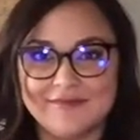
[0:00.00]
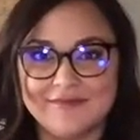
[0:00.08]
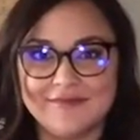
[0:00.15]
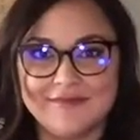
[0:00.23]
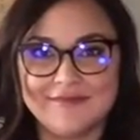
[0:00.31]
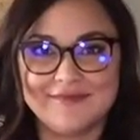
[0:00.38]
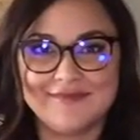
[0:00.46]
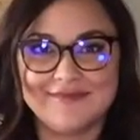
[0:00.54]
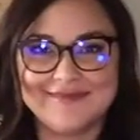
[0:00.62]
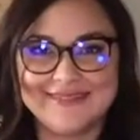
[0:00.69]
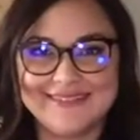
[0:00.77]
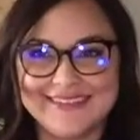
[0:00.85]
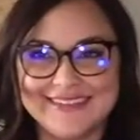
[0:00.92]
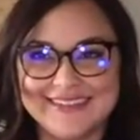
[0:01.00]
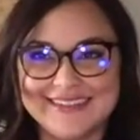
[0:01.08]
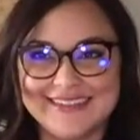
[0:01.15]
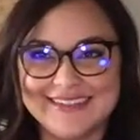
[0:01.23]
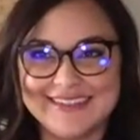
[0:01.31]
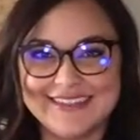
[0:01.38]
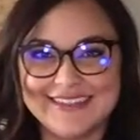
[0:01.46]

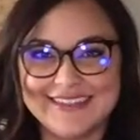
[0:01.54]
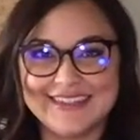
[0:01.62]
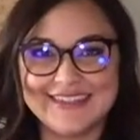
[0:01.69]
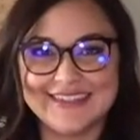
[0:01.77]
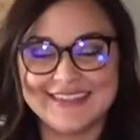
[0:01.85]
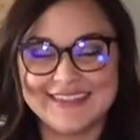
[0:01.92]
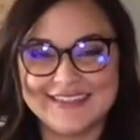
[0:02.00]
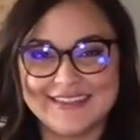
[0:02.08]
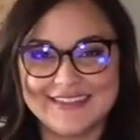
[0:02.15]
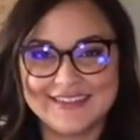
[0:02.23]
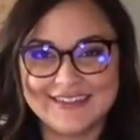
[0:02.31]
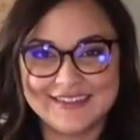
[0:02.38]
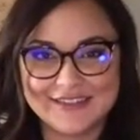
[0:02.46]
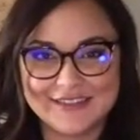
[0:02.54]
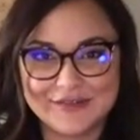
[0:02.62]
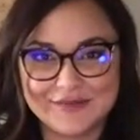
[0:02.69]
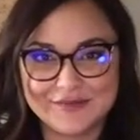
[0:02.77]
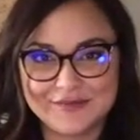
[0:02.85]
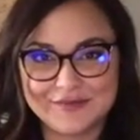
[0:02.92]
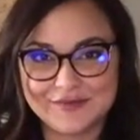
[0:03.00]

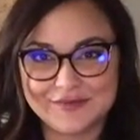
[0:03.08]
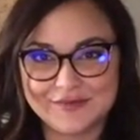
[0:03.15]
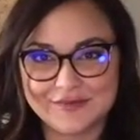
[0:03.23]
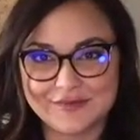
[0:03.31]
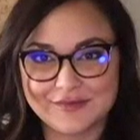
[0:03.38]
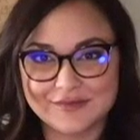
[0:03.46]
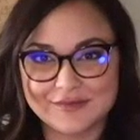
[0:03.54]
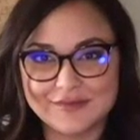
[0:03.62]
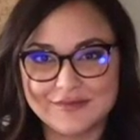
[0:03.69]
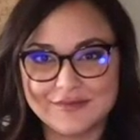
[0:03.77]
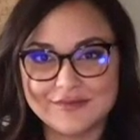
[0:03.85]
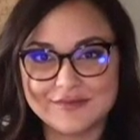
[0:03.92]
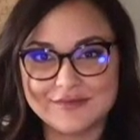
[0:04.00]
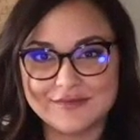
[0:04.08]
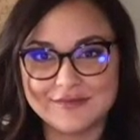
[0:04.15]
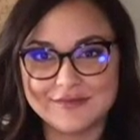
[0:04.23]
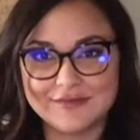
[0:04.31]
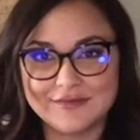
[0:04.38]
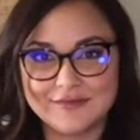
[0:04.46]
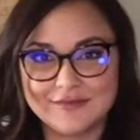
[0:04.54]

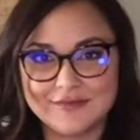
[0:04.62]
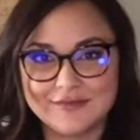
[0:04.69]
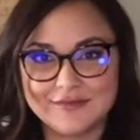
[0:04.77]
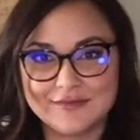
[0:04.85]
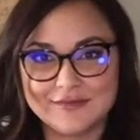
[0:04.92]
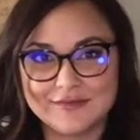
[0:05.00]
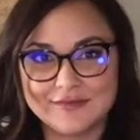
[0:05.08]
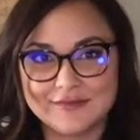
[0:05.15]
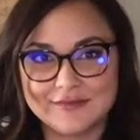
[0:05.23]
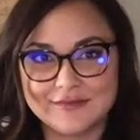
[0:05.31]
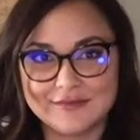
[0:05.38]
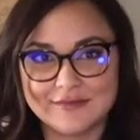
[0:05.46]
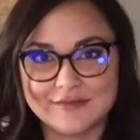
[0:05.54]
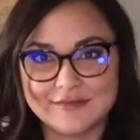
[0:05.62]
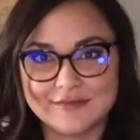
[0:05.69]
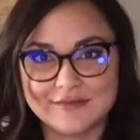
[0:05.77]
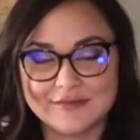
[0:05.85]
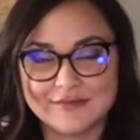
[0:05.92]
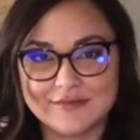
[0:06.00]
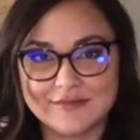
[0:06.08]

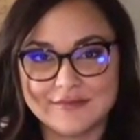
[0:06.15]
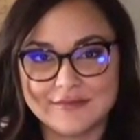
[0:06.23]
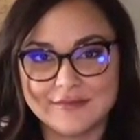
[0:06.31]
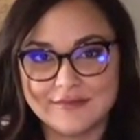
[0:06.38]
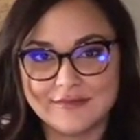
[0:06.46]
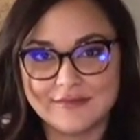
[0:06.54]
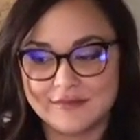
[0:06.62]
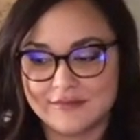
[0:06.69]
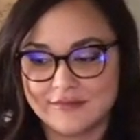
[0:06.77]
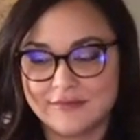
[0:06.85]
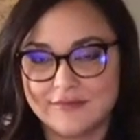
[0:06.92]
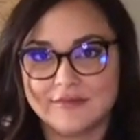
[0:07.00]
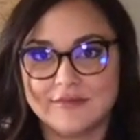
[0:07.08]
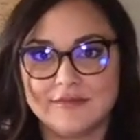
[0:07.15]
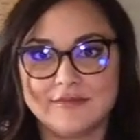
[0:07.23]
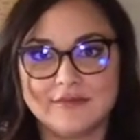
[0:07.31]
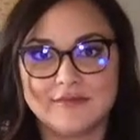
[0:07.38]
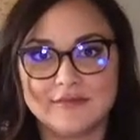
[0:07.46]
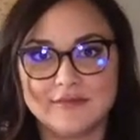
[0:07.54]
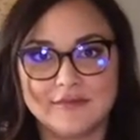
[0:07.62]

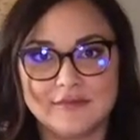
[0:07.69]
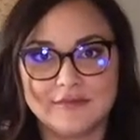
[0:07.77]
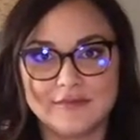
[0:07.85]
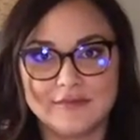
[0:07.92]
[no speech]